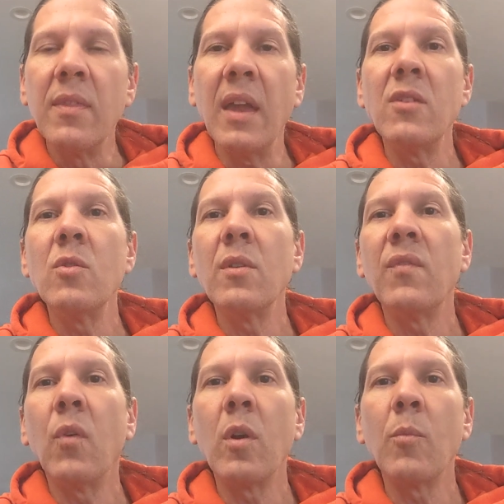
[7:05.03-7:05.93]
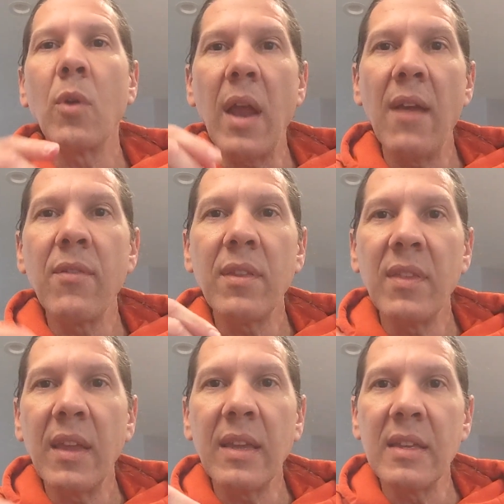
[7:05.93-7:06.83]
Then do the form where
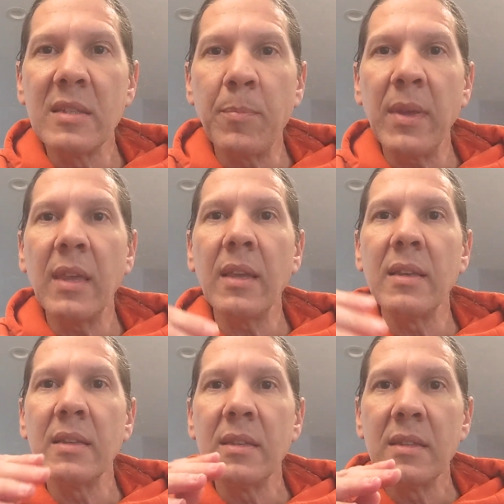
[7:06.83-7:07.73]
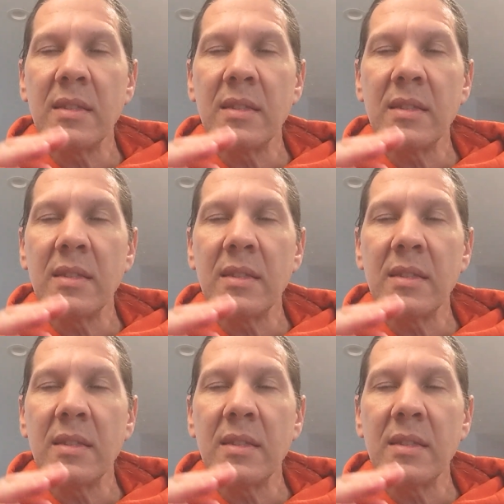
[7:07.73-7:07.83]
everything is being